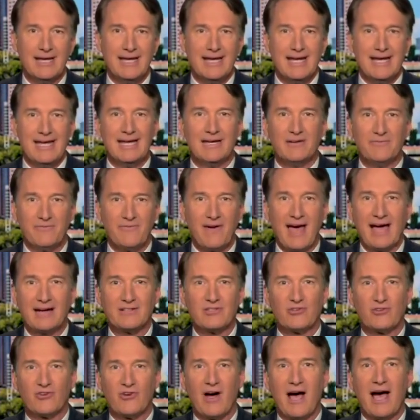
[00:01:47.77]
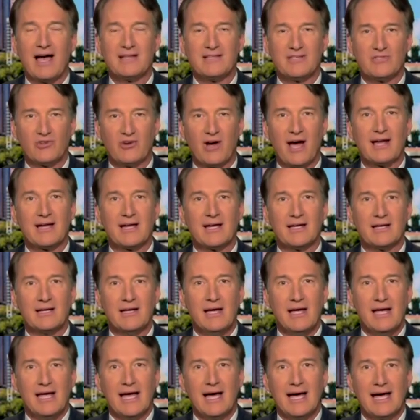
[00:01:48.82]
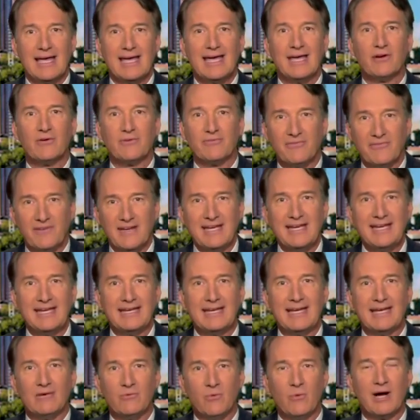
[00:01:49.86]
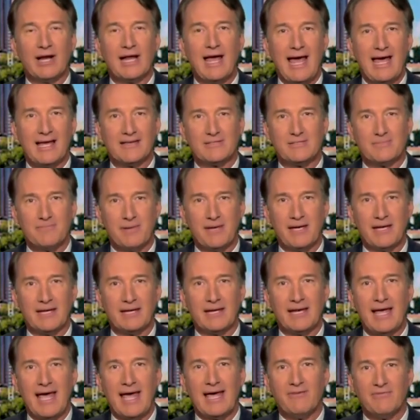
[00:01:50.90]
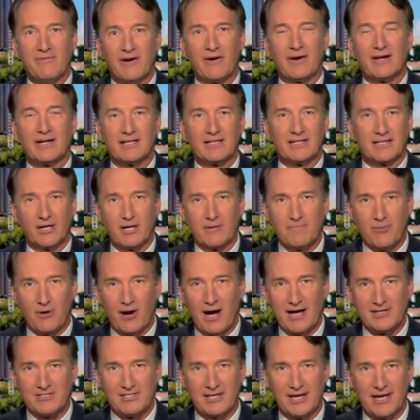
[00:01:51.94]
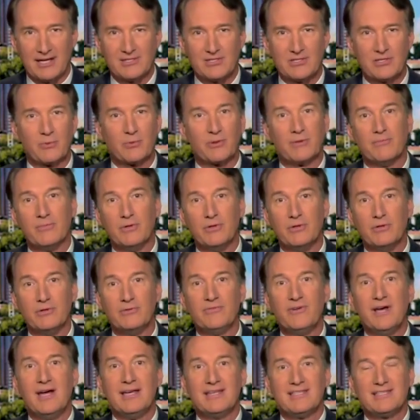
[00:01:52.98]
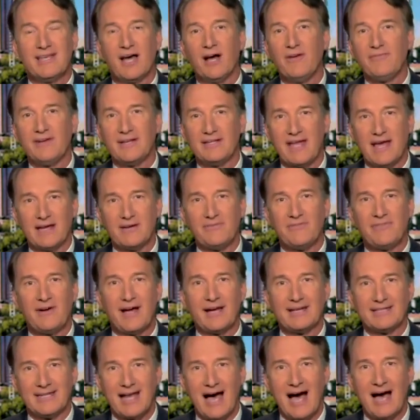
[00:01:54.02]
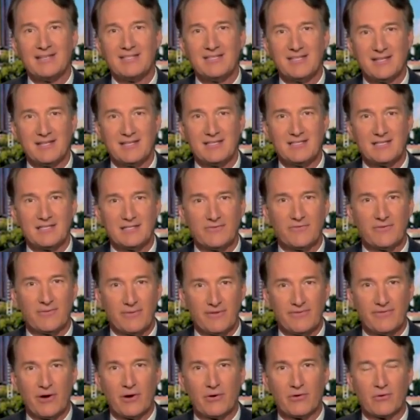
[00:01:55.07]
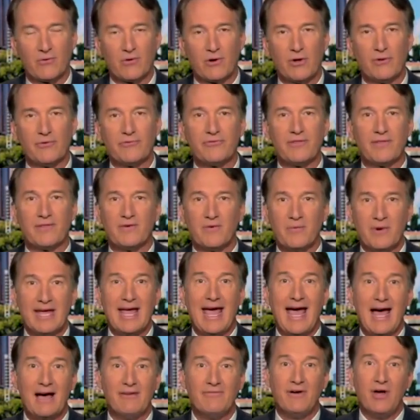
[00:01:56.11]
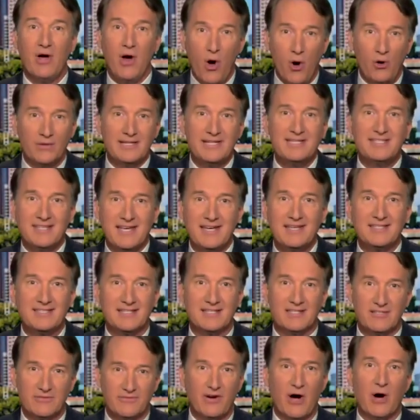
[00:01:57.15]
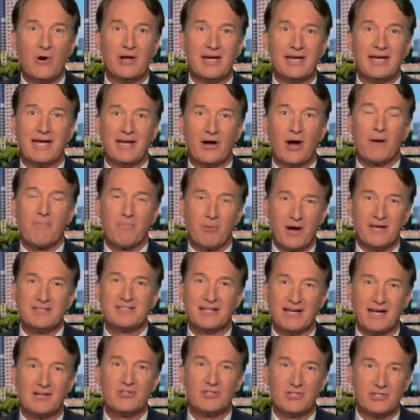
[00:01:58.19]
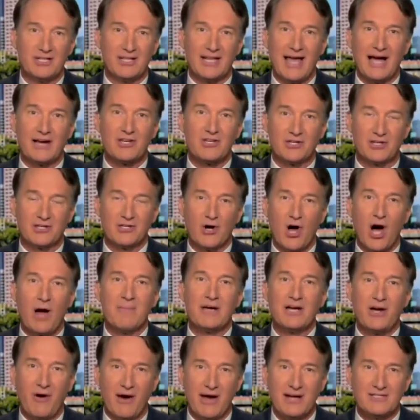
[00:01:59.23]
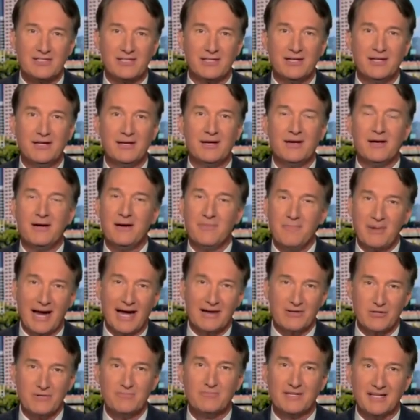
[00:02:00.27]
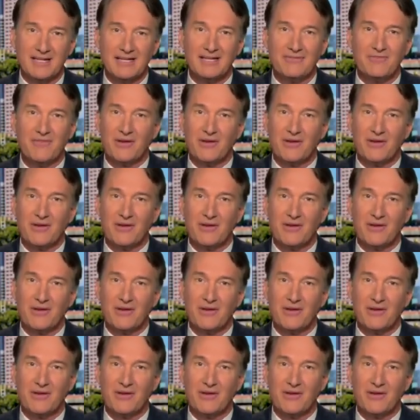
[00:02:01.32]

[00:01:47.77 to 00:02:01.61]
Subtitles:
in fact, try to intervene in what has been a very clear process to remove self-identified non-citizens from the voter roll so that we have only citizens voting in our presidential election. Call me crazy, but I do believe that